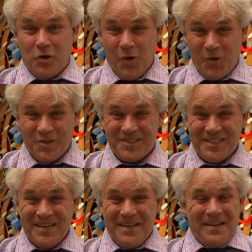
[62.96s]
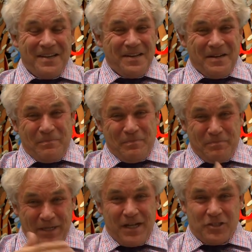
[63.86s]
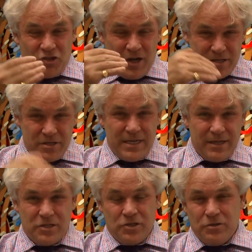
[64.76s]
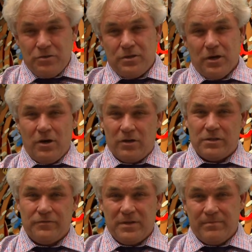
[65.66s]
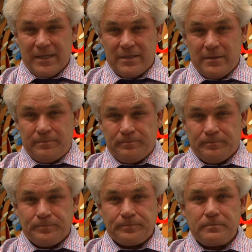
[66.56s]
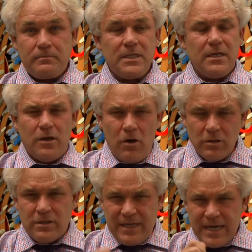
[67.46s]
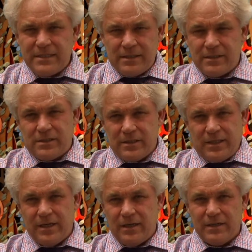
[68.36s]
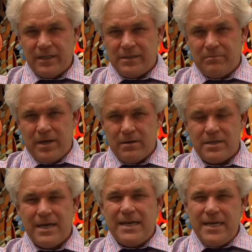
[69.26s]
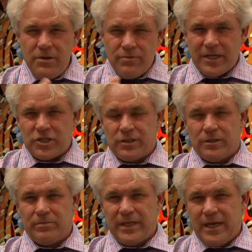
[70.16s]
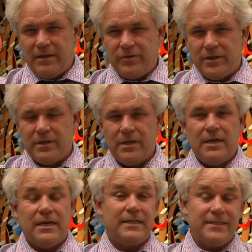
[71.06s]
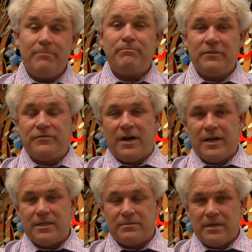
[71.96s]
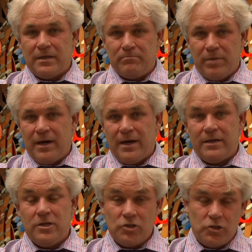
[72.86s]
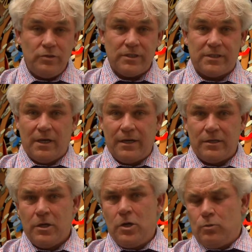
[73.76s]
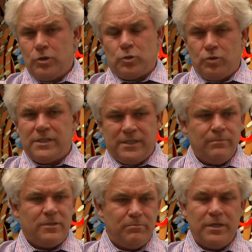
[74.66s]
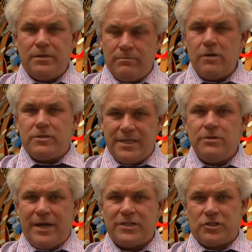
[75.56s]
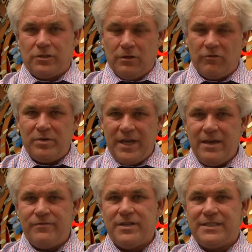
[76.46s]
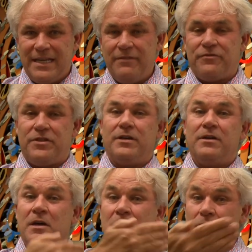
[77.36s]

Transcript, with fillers: course, um, but I'll try to get to the heart of the matter. The heart of the essence here is about irrational behavior, exemplified uh, by suicide, which would seem to be the most irrational of behaviors if the